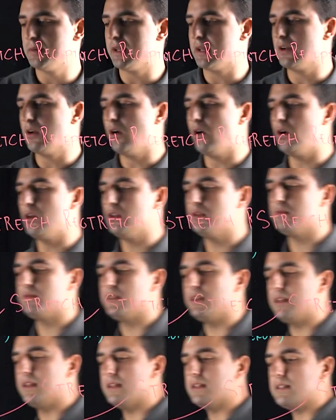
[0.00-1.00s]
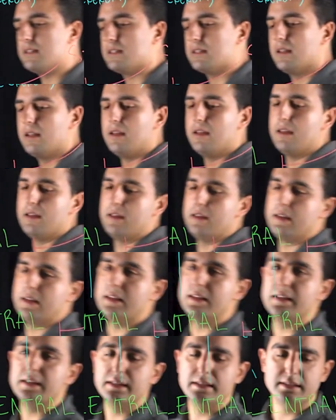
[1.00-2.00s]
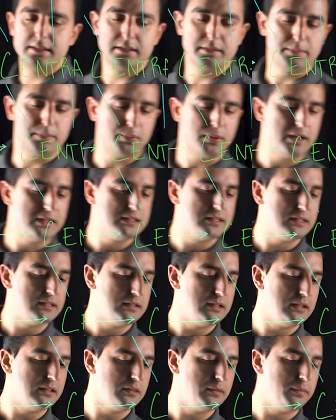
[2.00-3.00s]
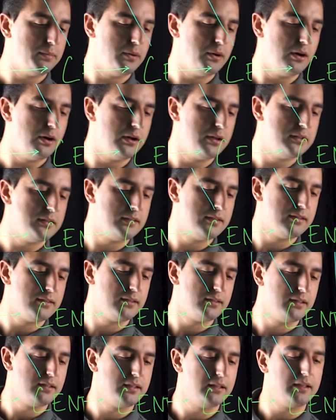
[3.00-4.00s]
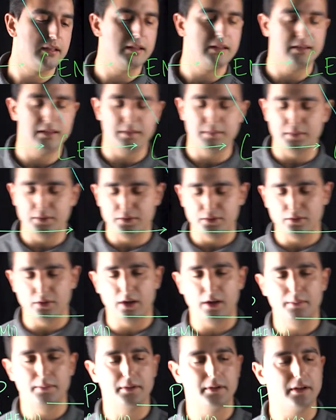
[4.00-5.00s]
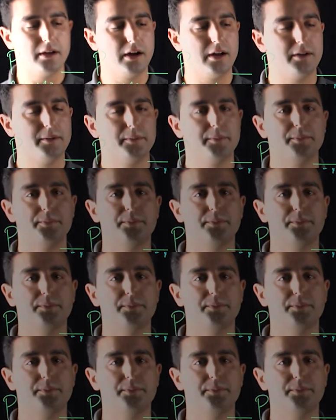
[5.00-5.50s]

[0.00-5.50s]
Again, all of this is present in the pons and the medulla oblongata.